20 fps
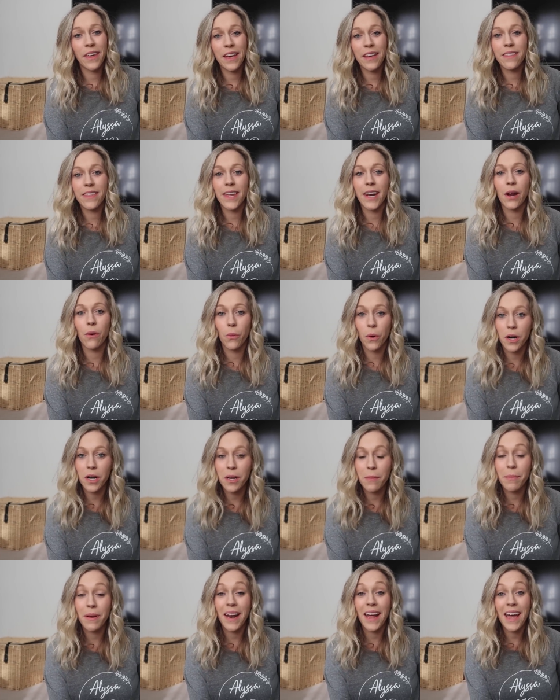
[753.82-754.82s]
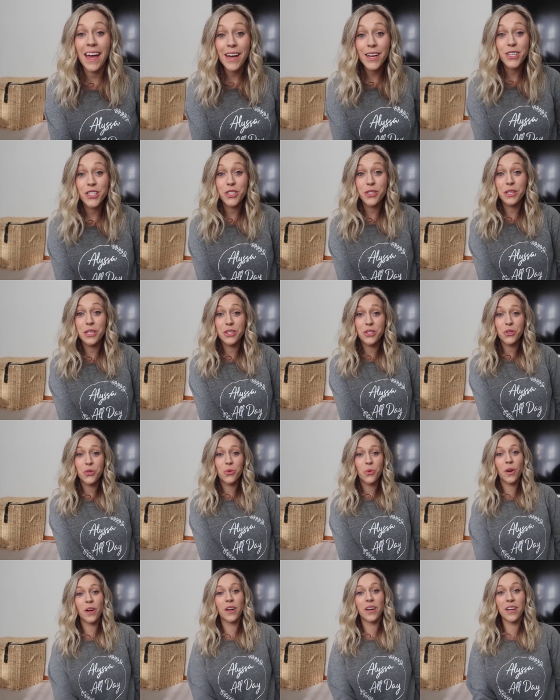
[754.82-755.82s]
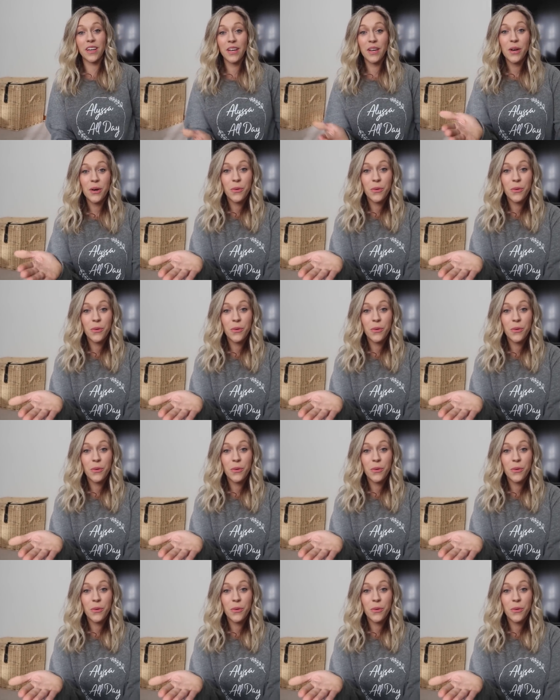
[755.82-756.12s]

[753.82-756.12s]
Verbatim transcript: think that I work, but I actually do work.